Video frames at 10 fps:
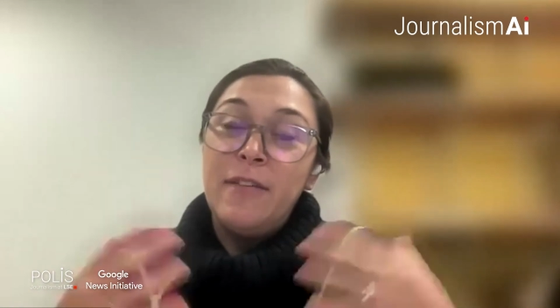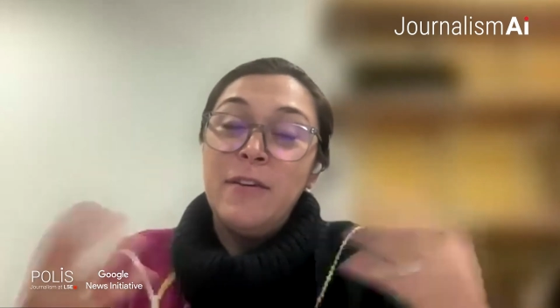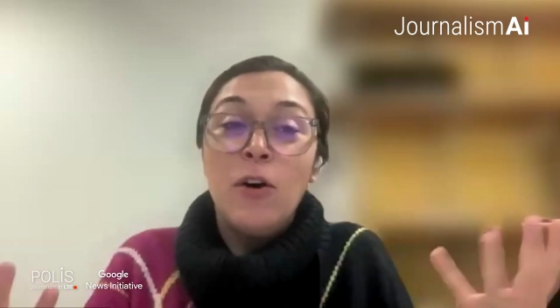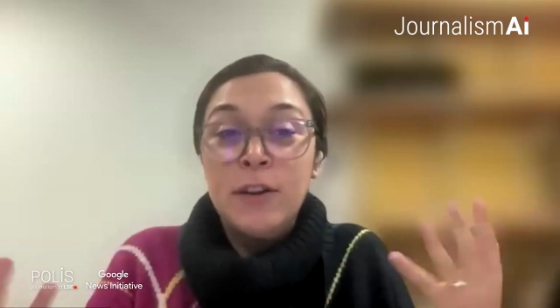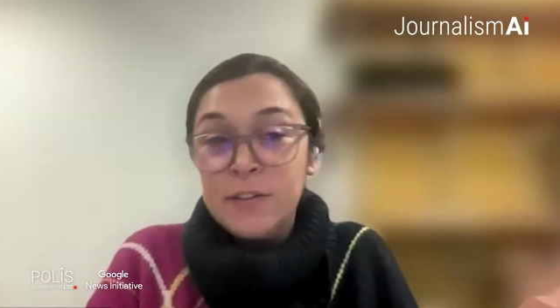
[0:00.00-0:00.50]

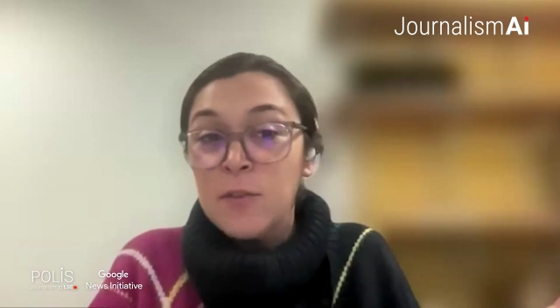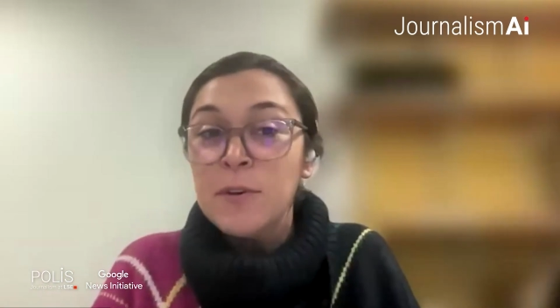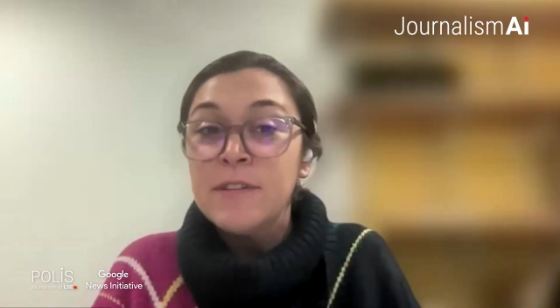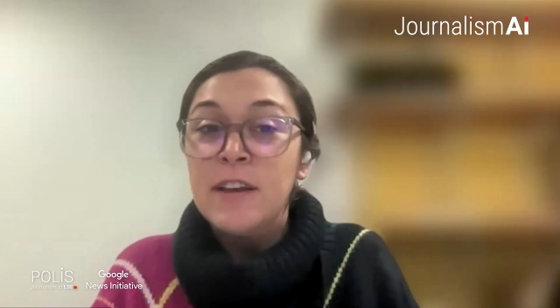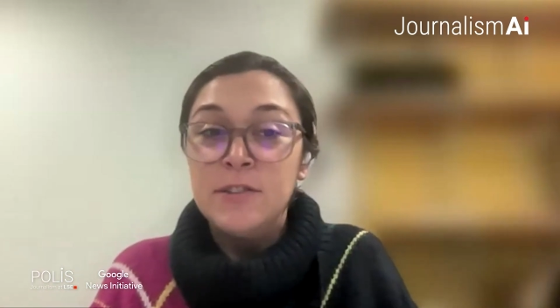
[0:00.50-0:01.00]
having honest
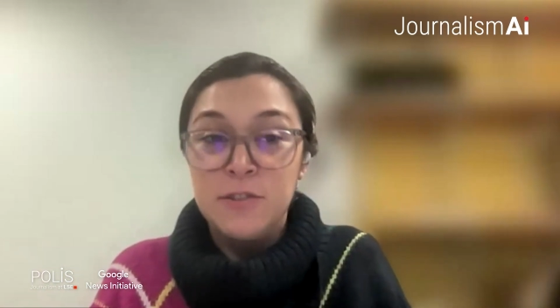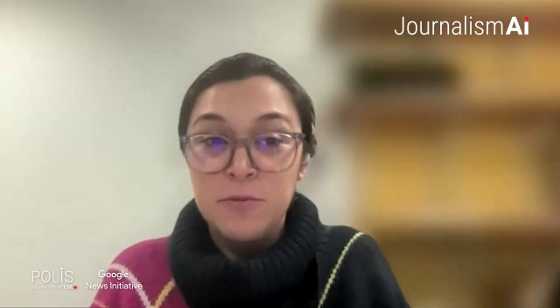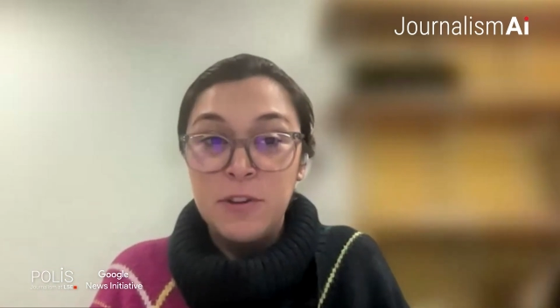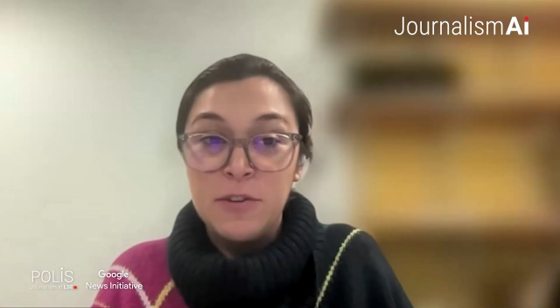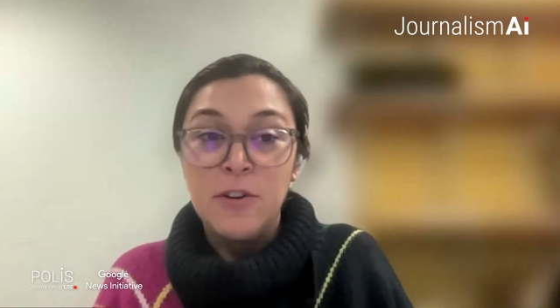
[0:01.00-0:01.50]

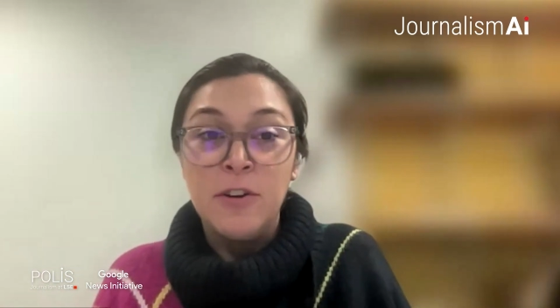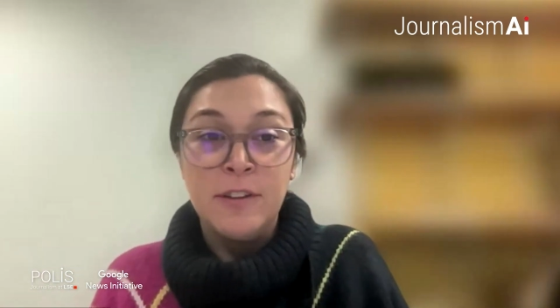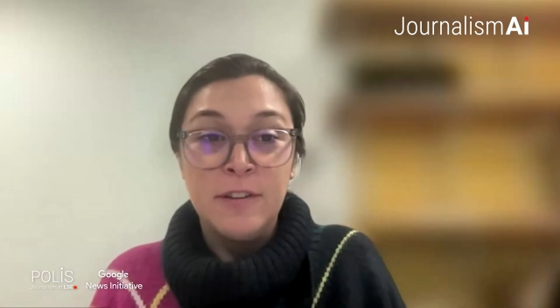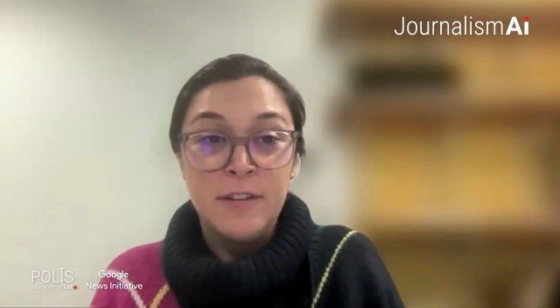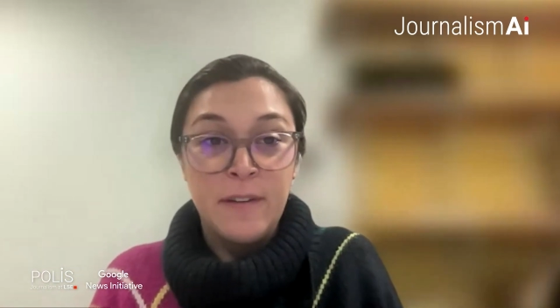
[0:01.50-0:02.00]
conversations with your
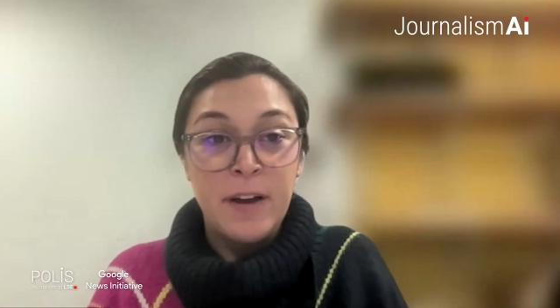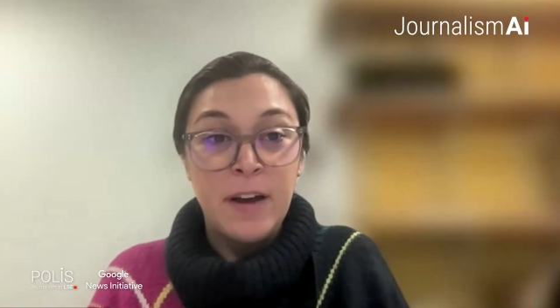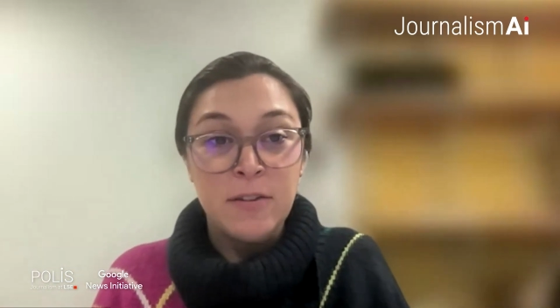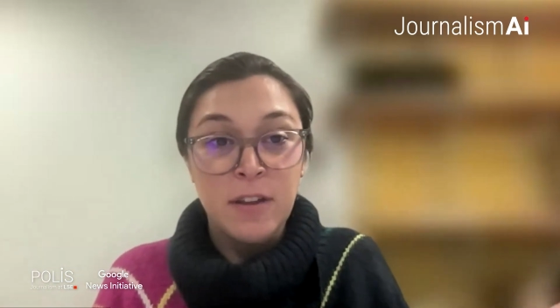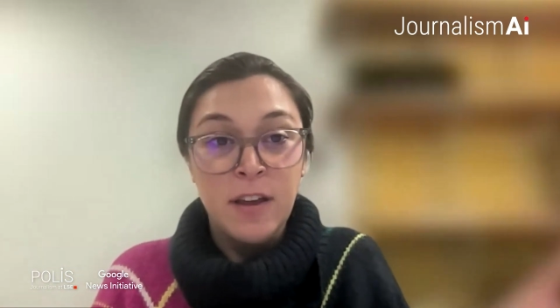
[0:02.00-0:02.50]
audiences
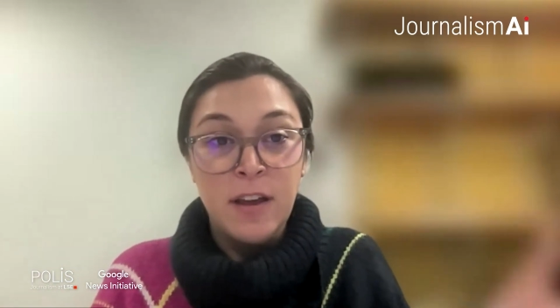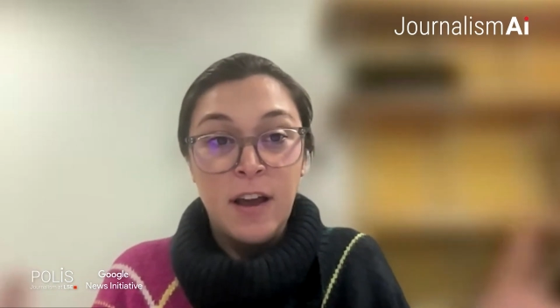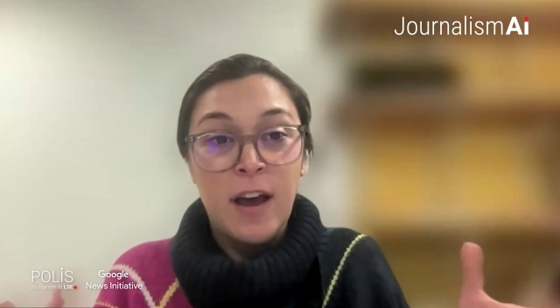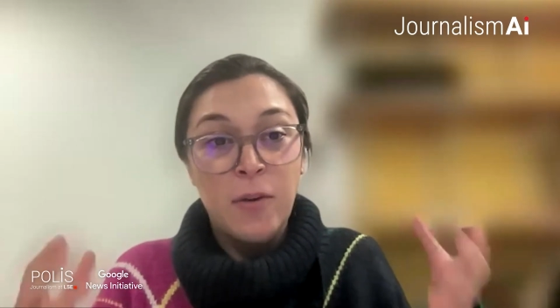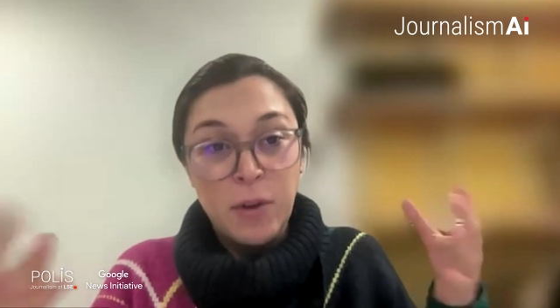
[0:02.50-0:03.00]
about
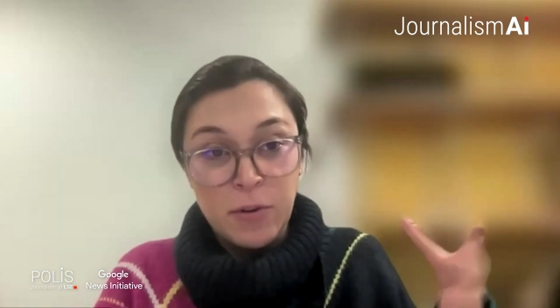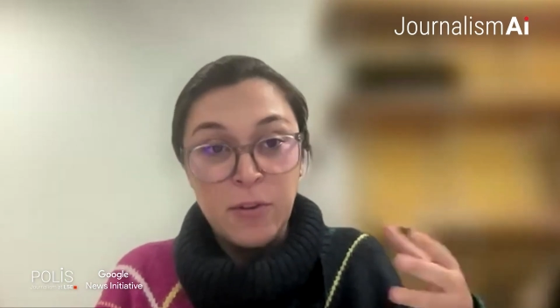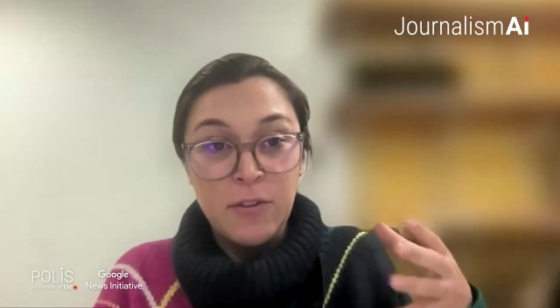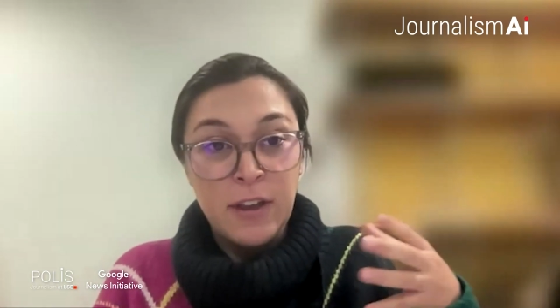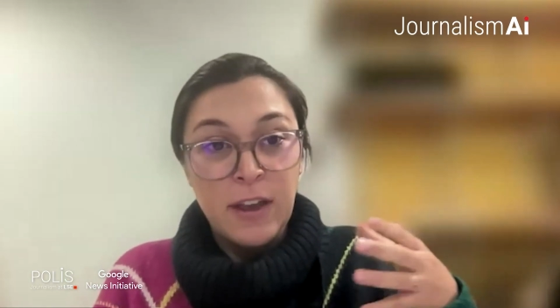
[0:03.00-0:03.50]
how you're
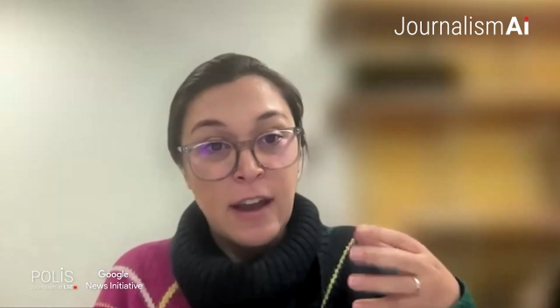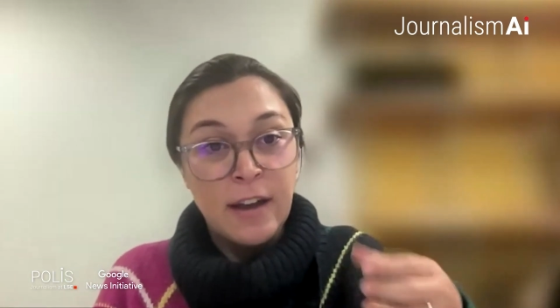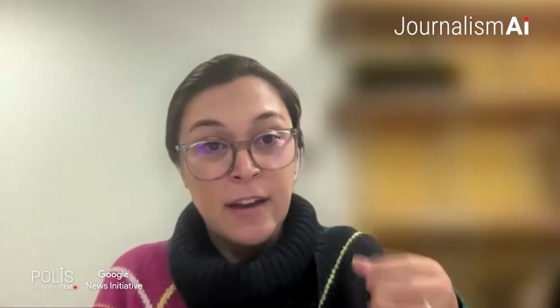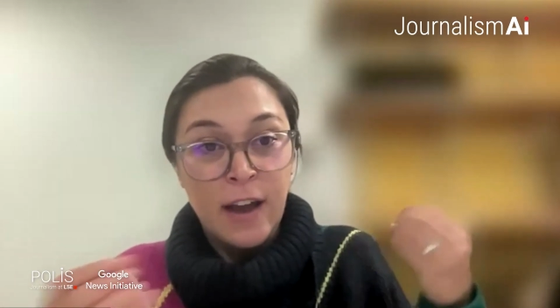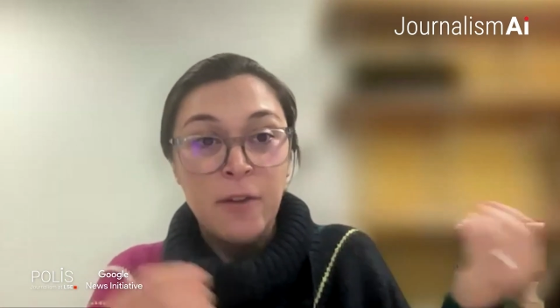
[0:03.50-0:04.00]
using
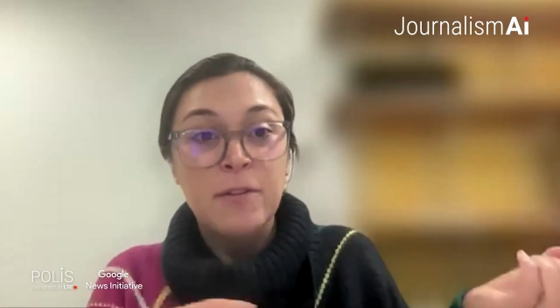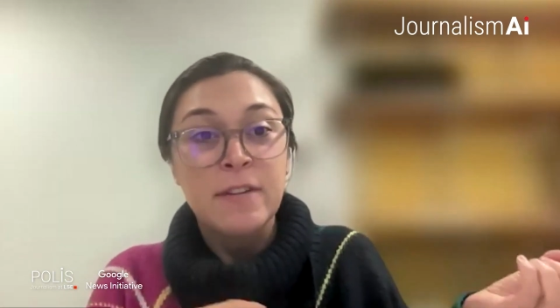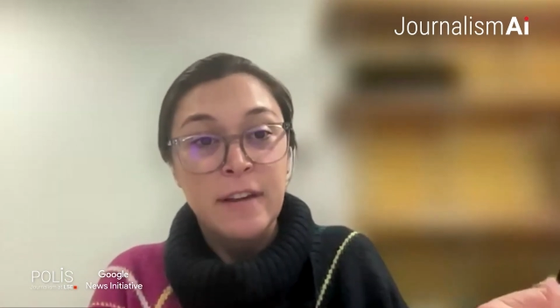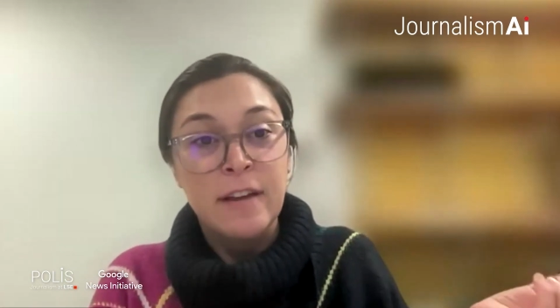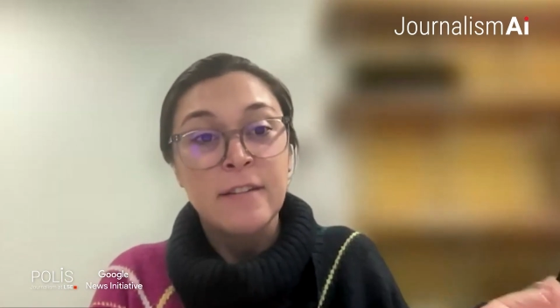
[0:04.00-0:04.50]
AI and how
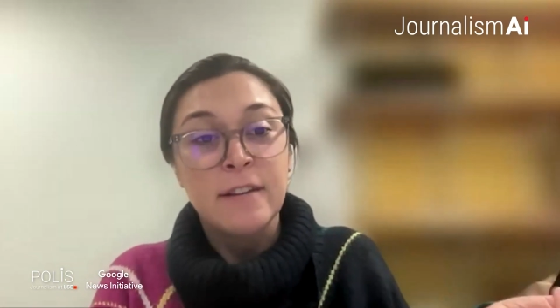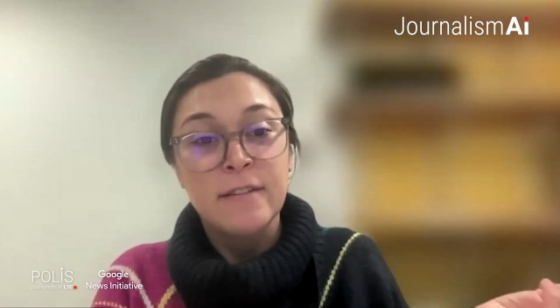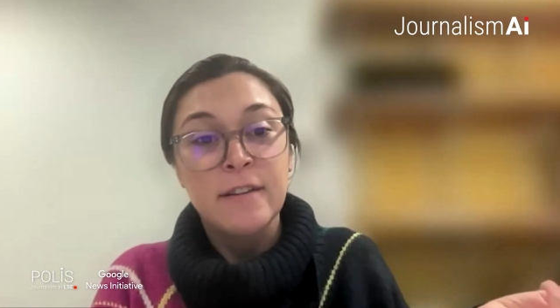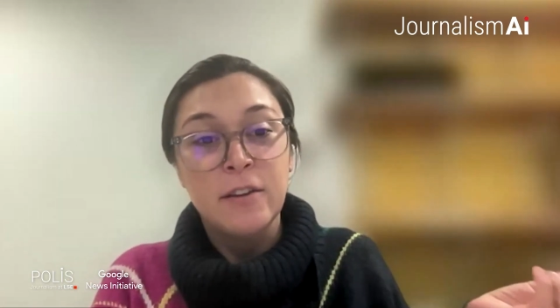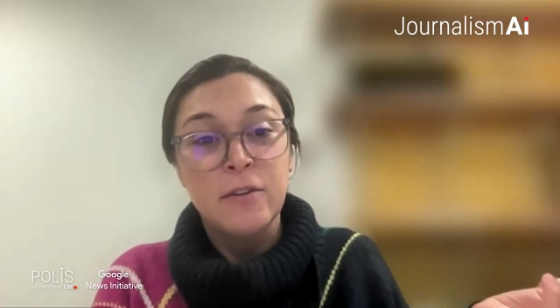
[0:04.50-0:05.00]
it's
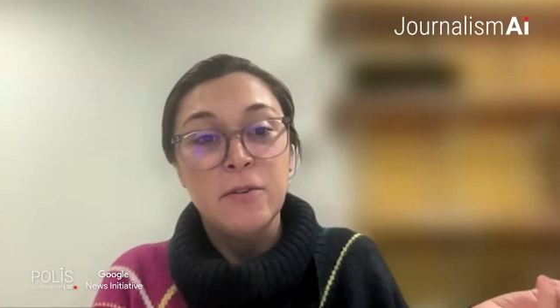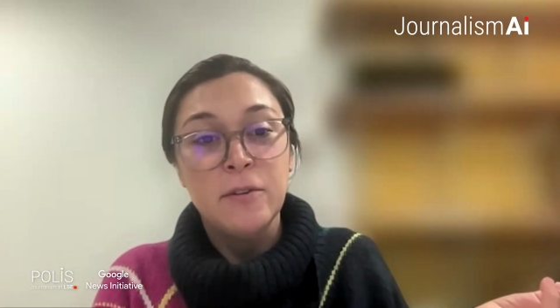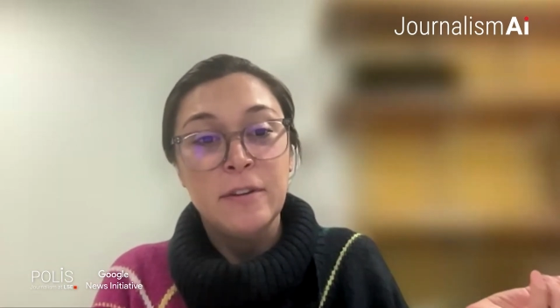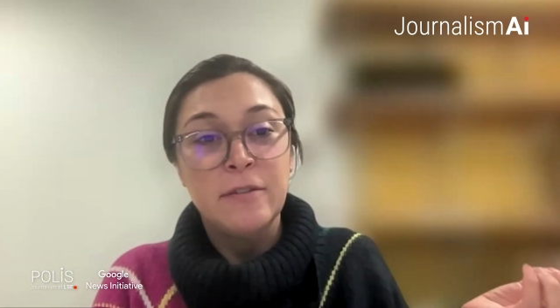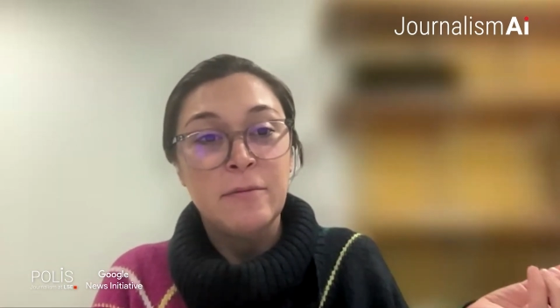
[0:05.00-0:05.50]
assisting
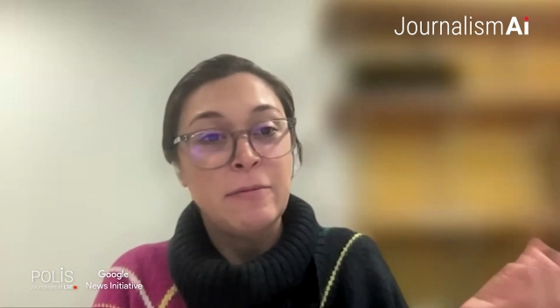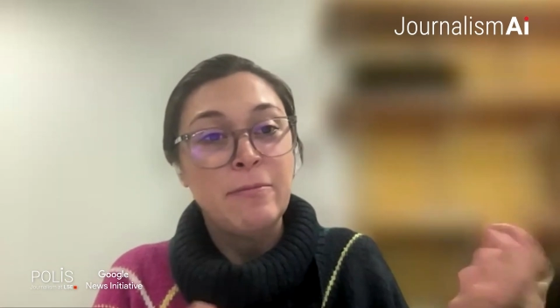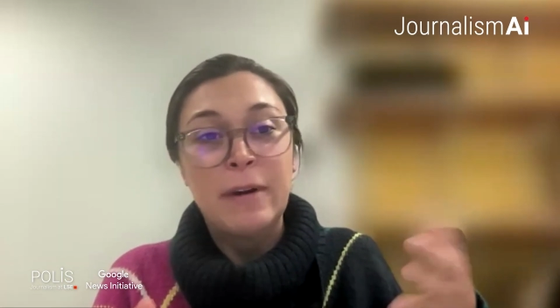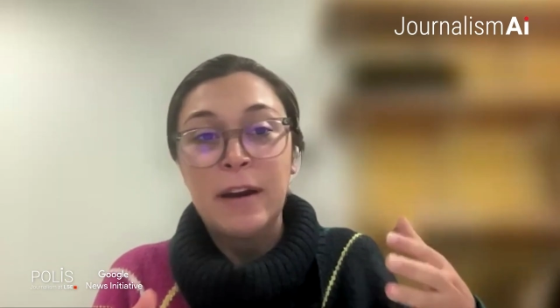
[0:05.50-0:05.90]
you, and